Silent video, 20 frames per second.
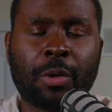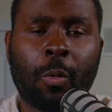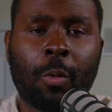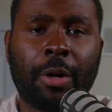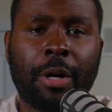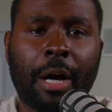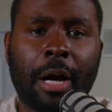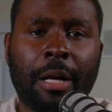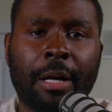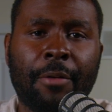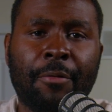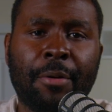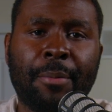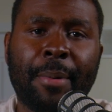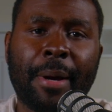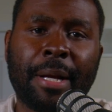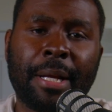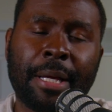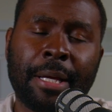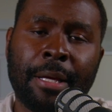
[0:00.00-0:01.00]
going on,
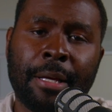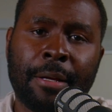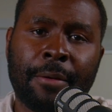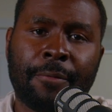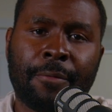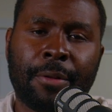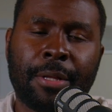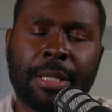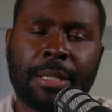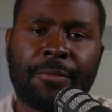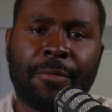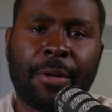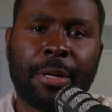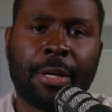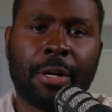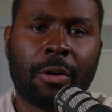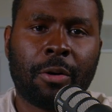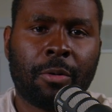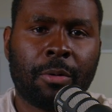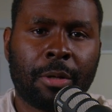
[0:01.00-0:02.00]
everybody? For this
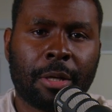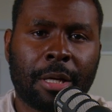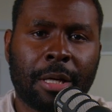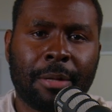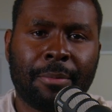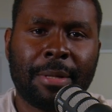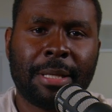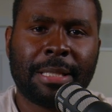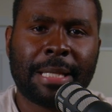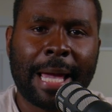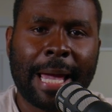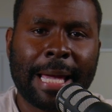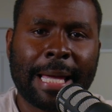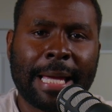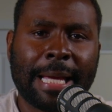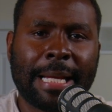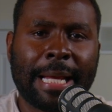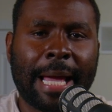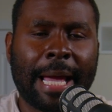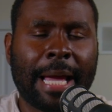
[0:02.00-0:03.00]
video, I'm going to be
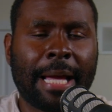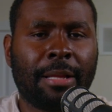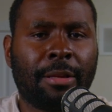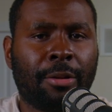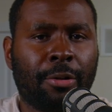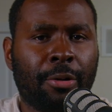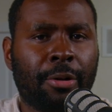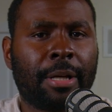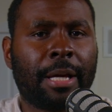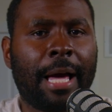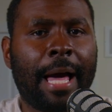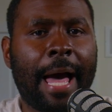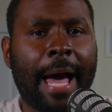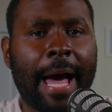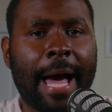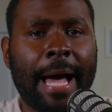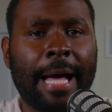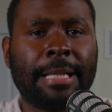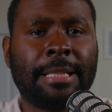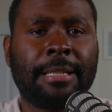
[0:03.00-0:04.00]
taking a look
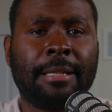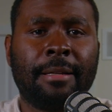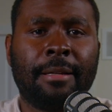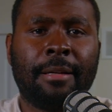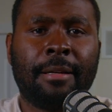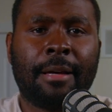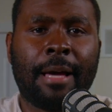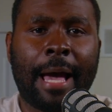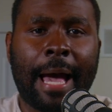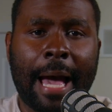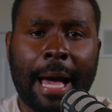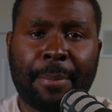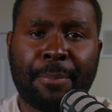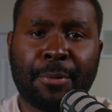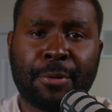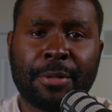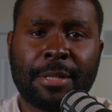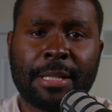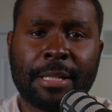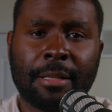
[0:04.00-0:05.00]
at
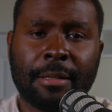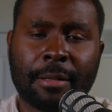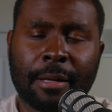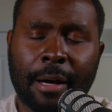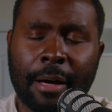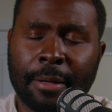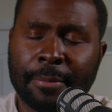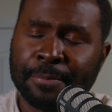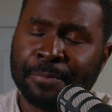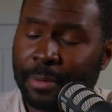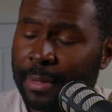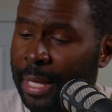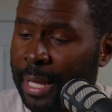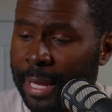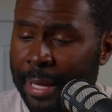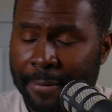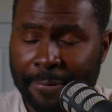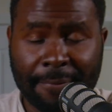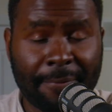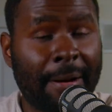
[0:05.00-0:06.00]
Apple Silicon.
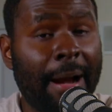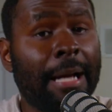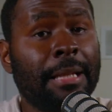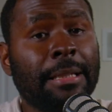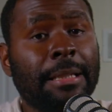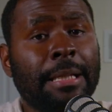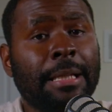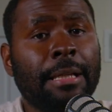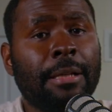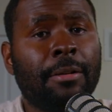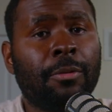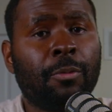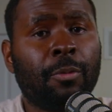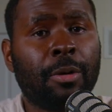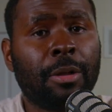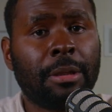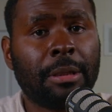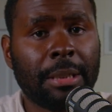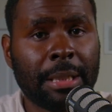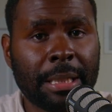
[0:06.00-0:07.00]
They finally
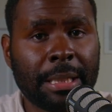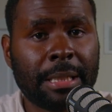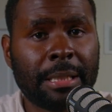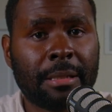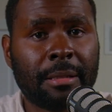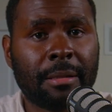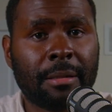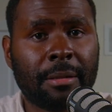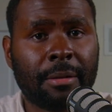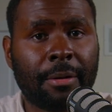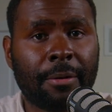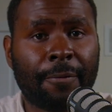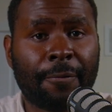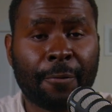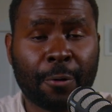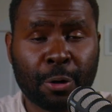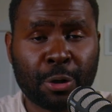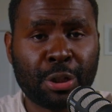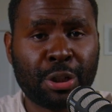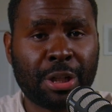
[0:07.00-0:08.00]
released the
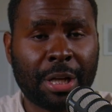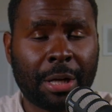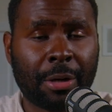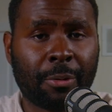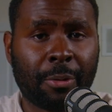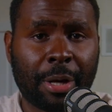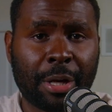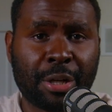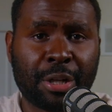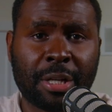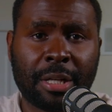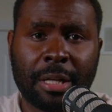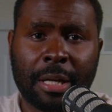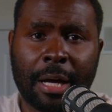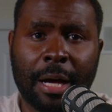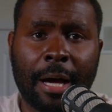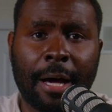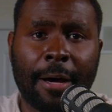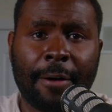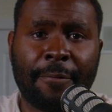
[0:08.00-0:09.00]
first generation
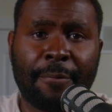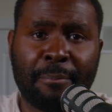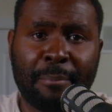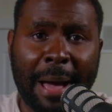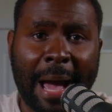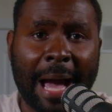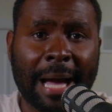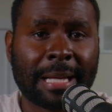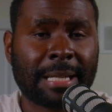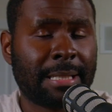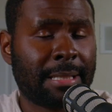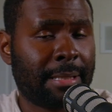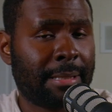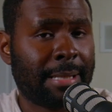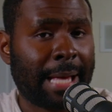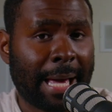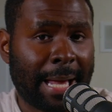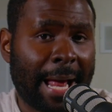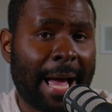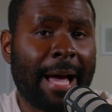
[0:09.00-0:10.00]
of Macs
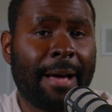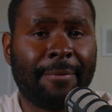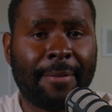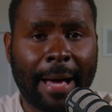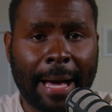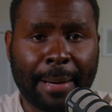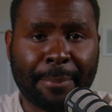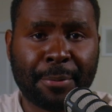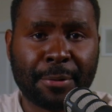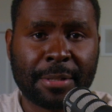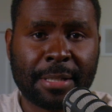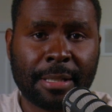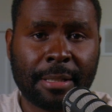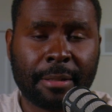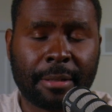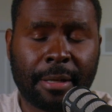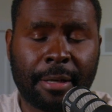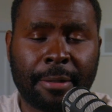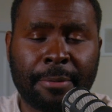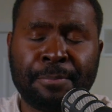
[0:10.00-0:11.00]
that have Apple
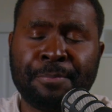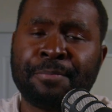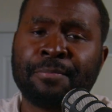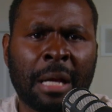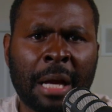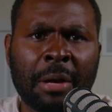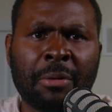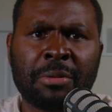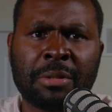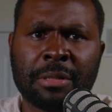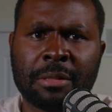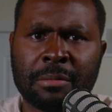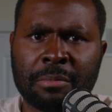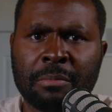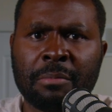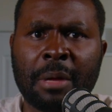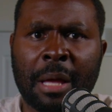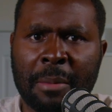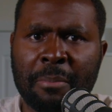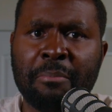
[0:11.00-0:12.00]
Silicon. I was
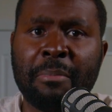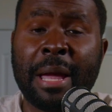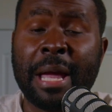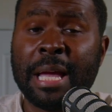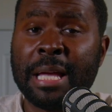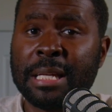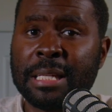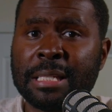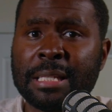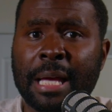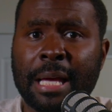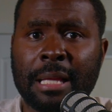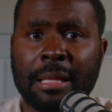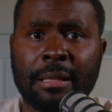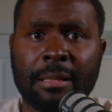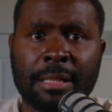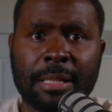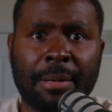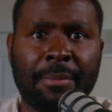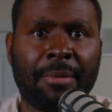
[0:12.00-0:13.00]
amazed
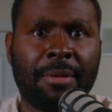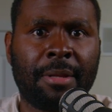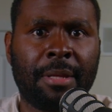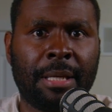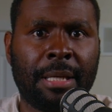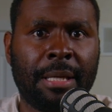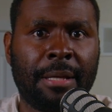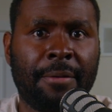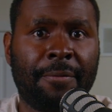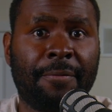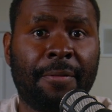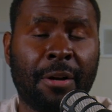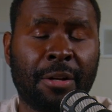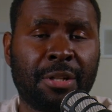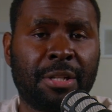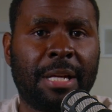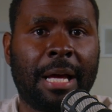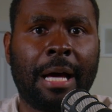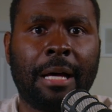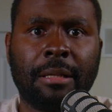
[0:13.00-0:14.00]
at some of the
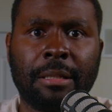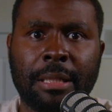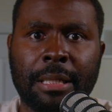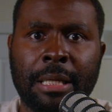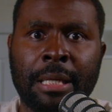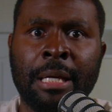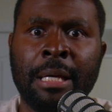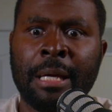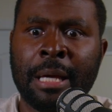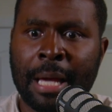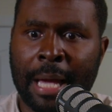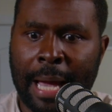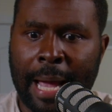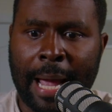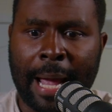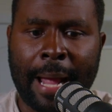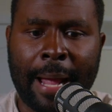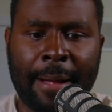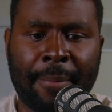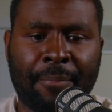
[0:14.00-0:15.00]
functionality
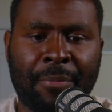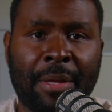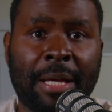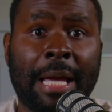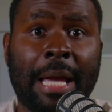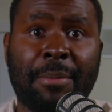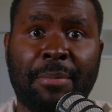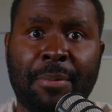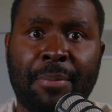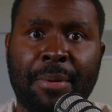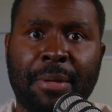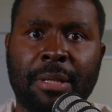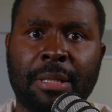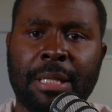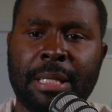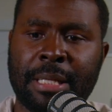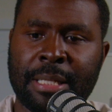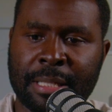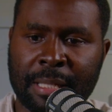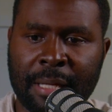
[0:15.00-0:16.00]
and the
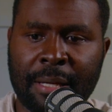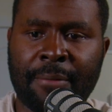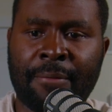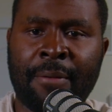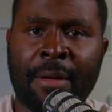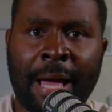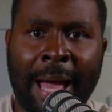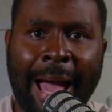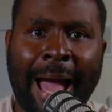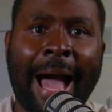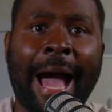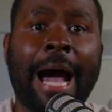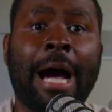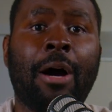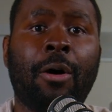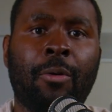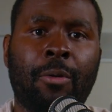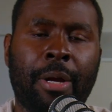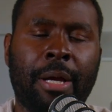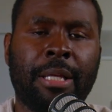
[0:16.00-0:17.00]
capabilities of
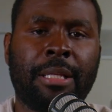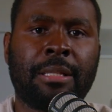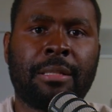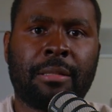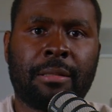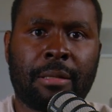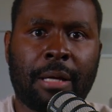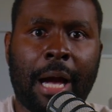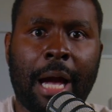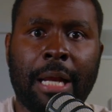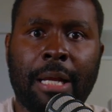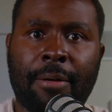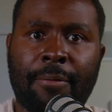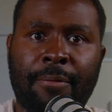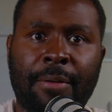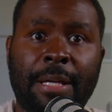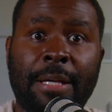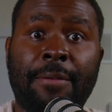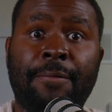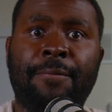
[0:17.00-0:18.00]
how it's kind
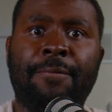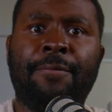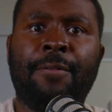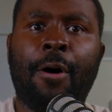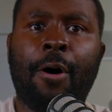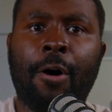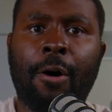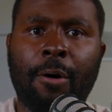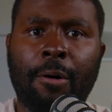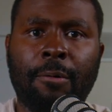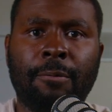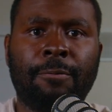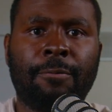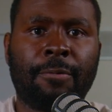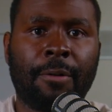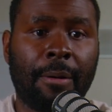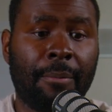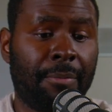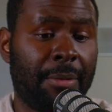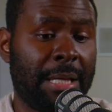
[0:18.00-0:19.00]
of evolved
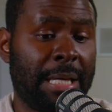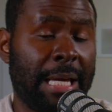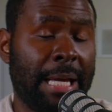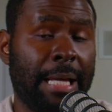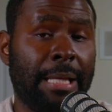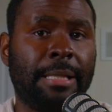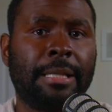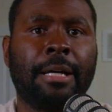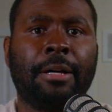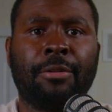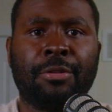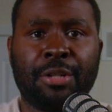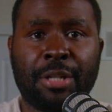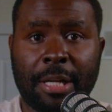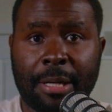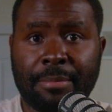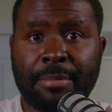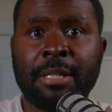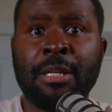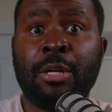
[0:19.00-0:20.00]
from the Intel
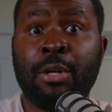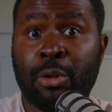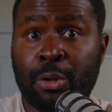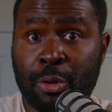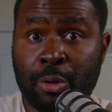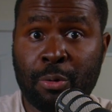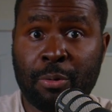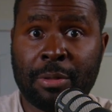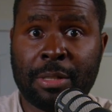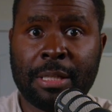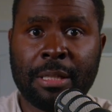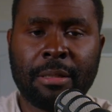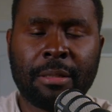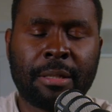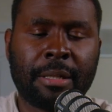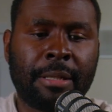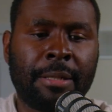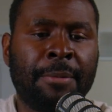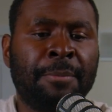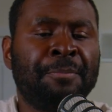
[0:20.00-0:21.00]
chips to
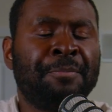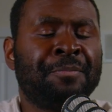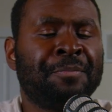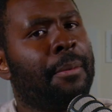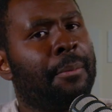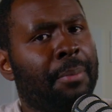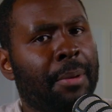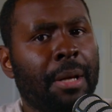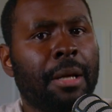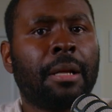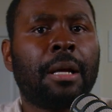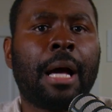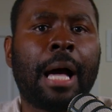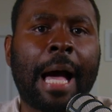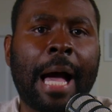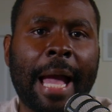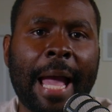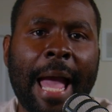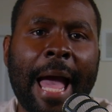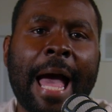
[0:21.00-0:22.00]
Silicon. But
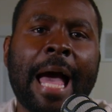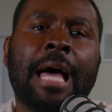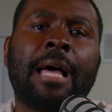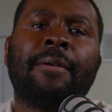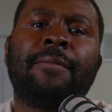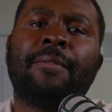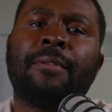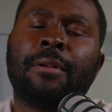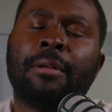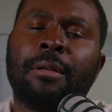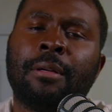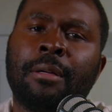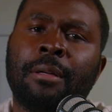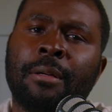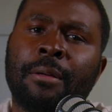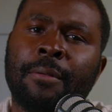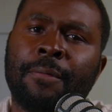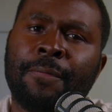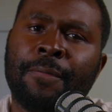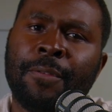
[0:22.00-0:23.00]
I have
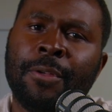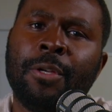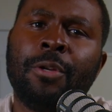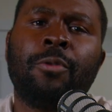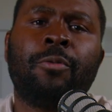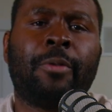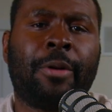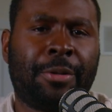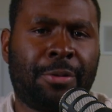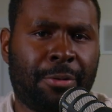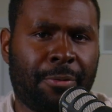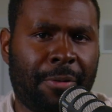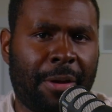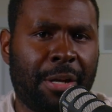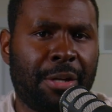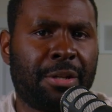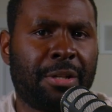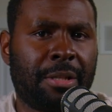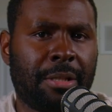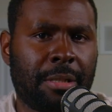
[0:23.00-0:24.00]
a few
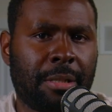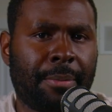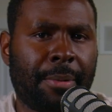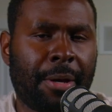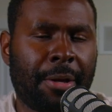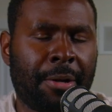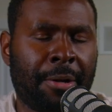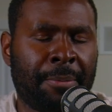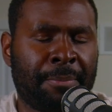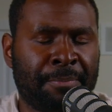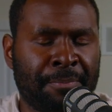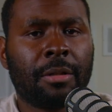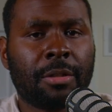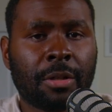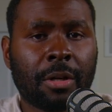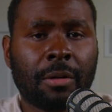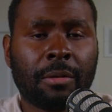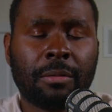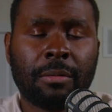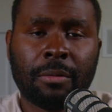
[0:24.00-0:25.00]
reservations about it.
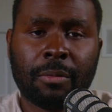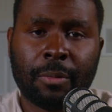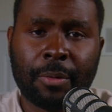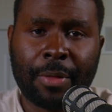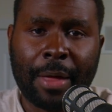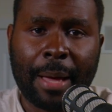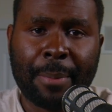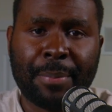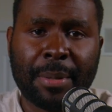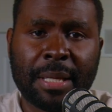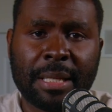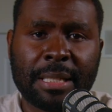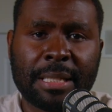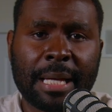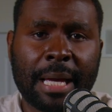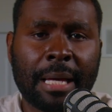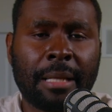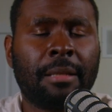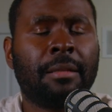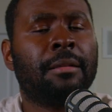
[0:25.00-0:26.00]
So with that being
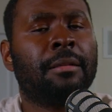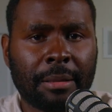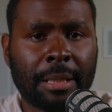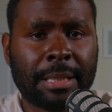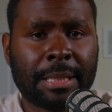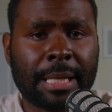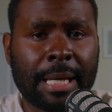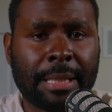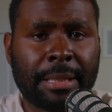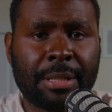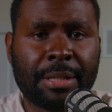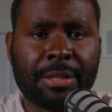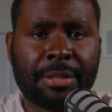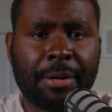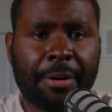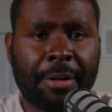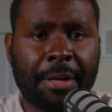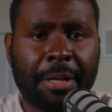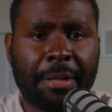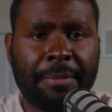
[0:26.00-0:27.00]
said, let's get this
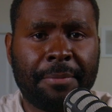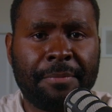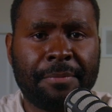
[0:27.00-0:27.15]
started.